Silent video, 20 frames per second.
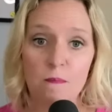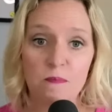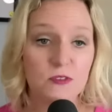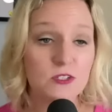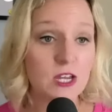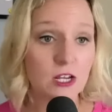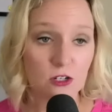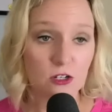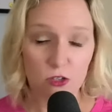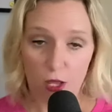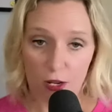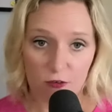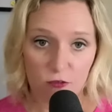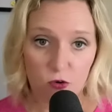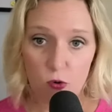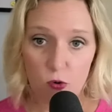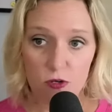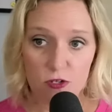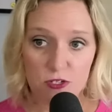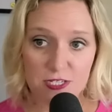done a lot of
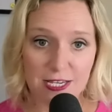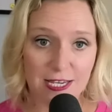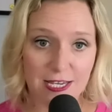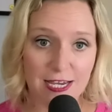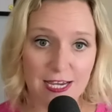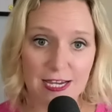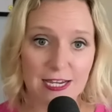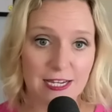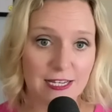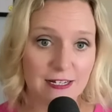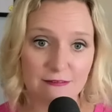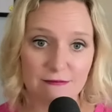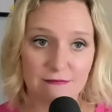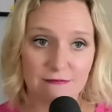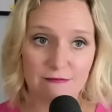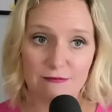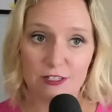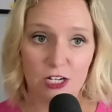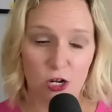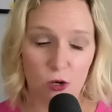choral singing and,
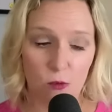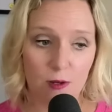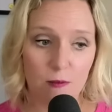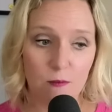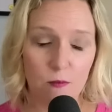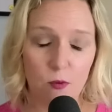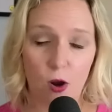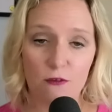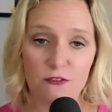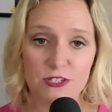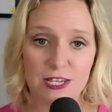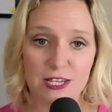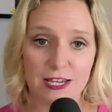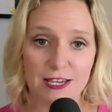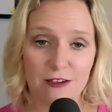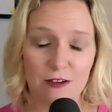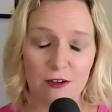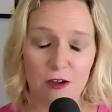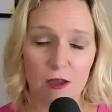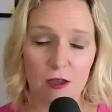you know,
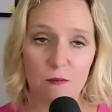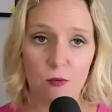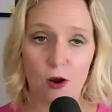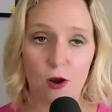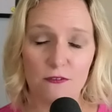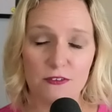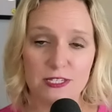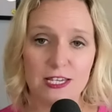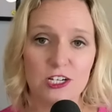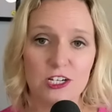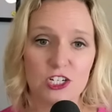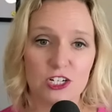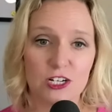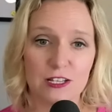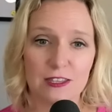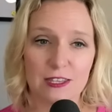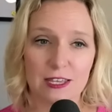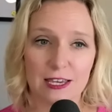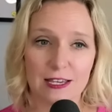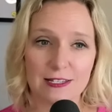improvisation
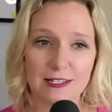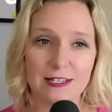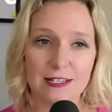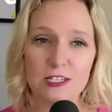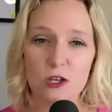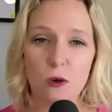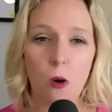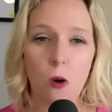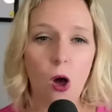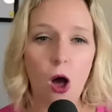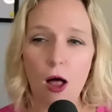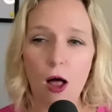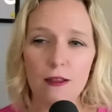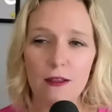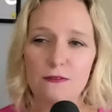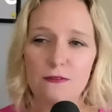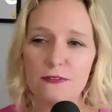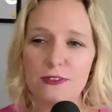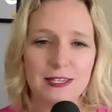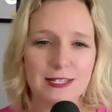and things. And so all
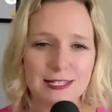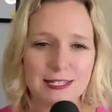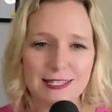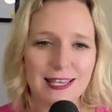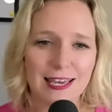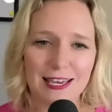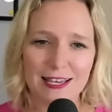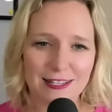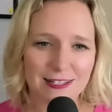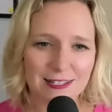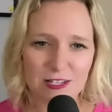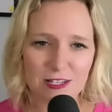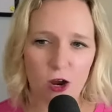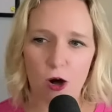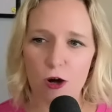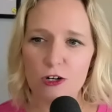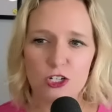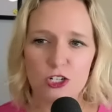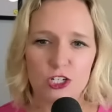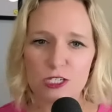of these things
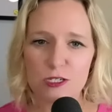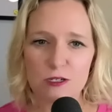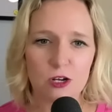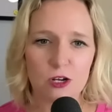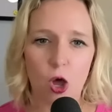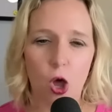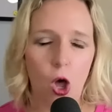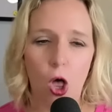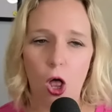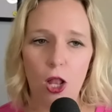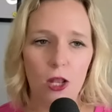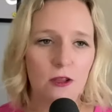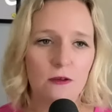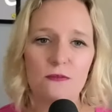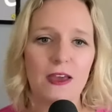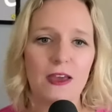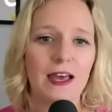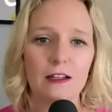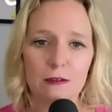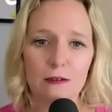are just all
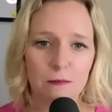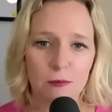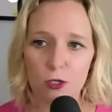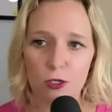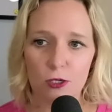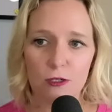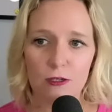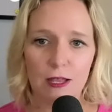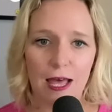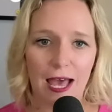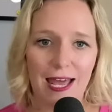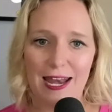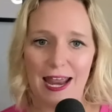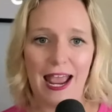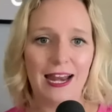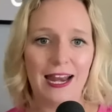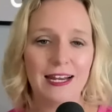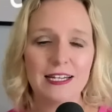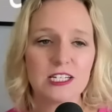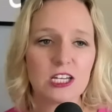available at
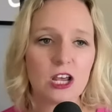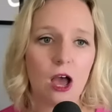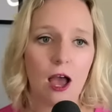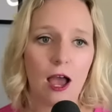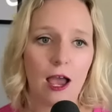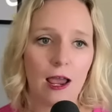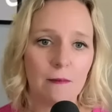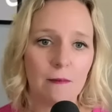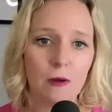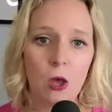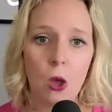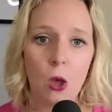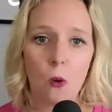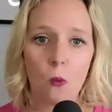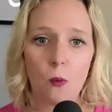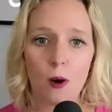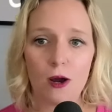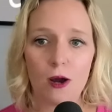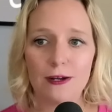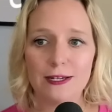any time
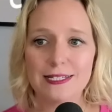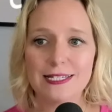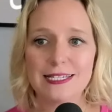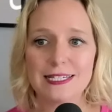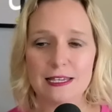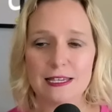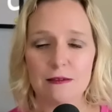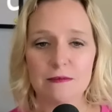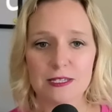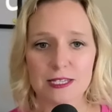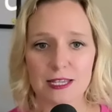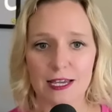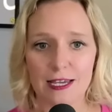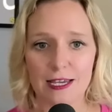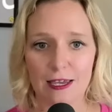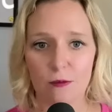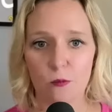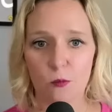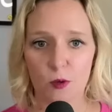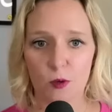where it seems like
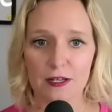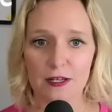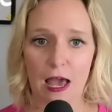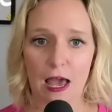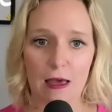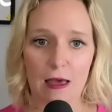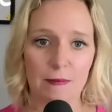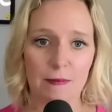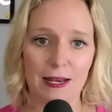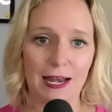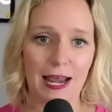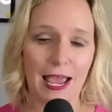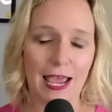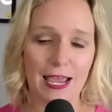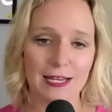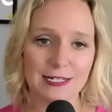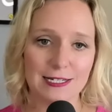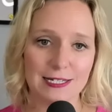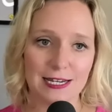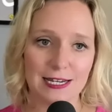it would come in
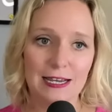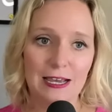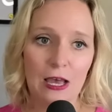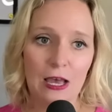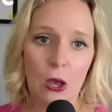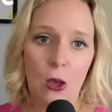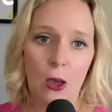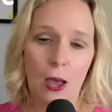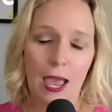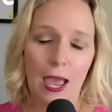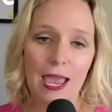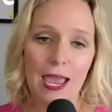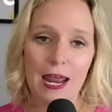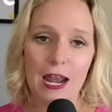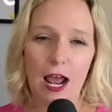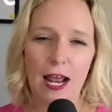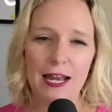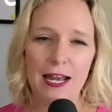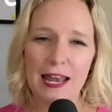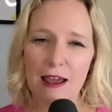handy. And
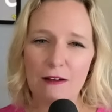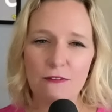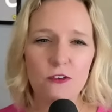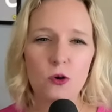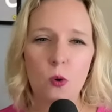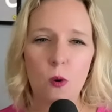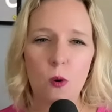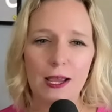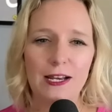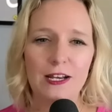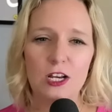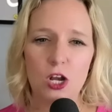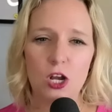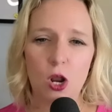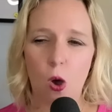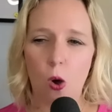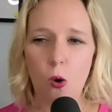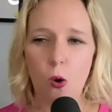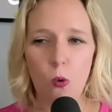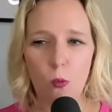I never quite
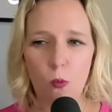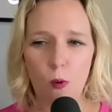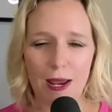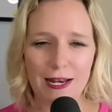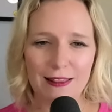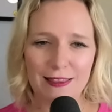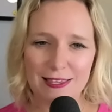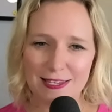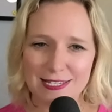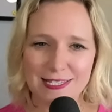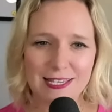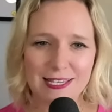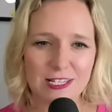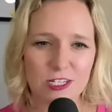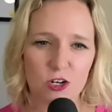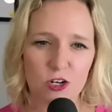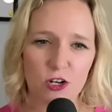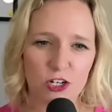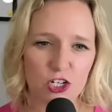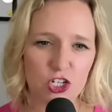know when these things
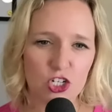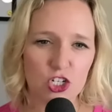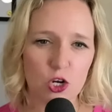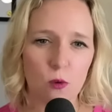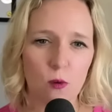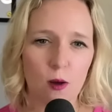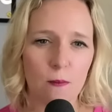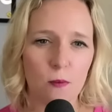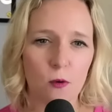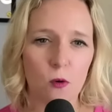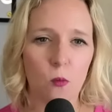are going to show up or